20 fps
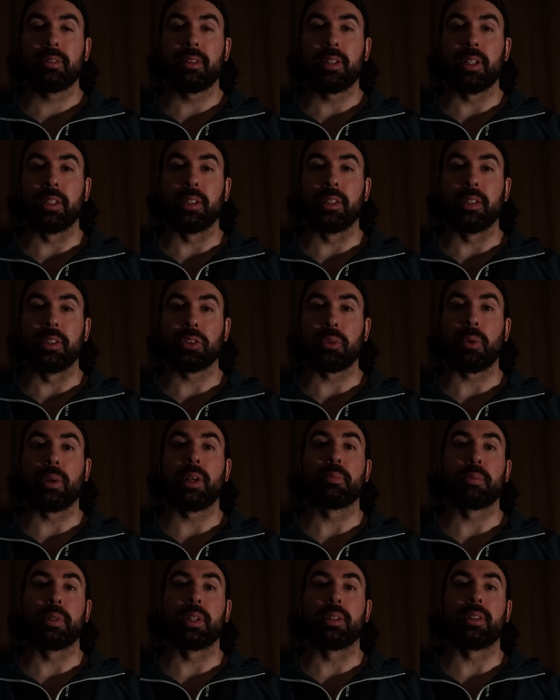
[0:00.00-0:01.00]
And the
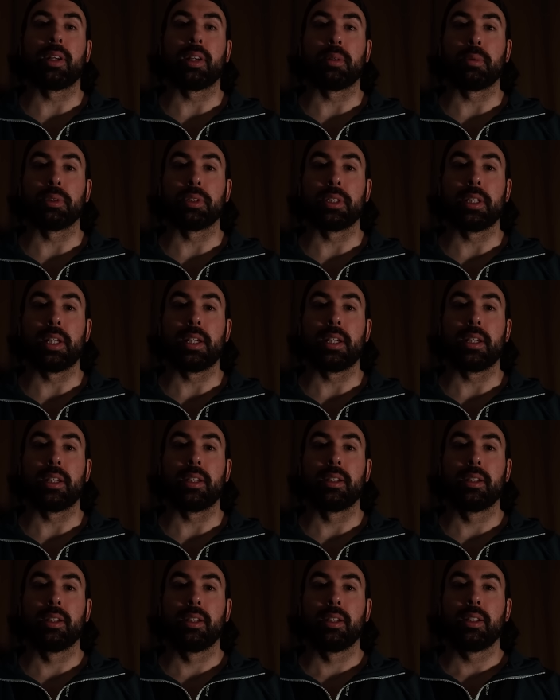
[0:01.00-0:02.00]
story I'm going to talk about
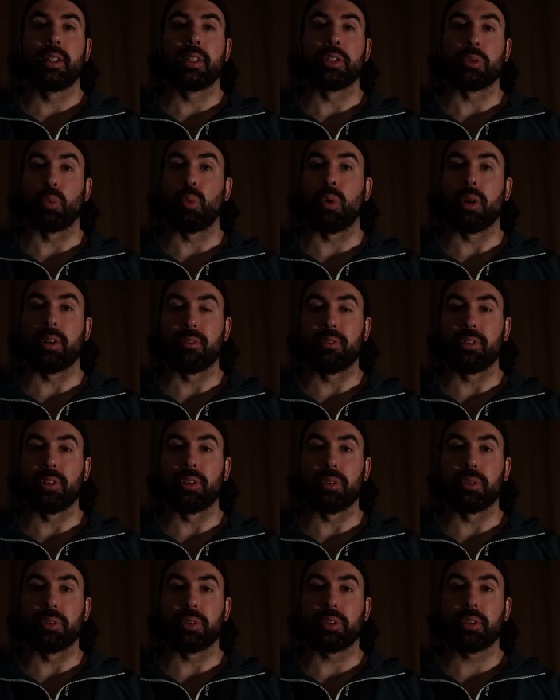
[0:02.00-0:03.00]
today is one of
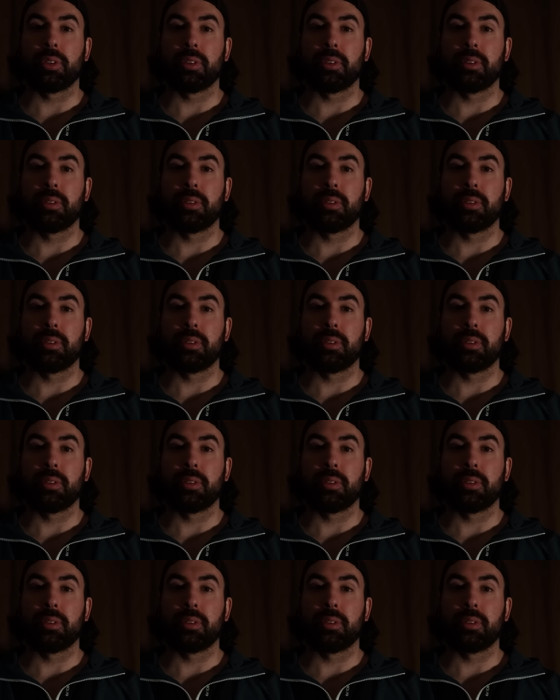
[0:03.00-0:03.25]
those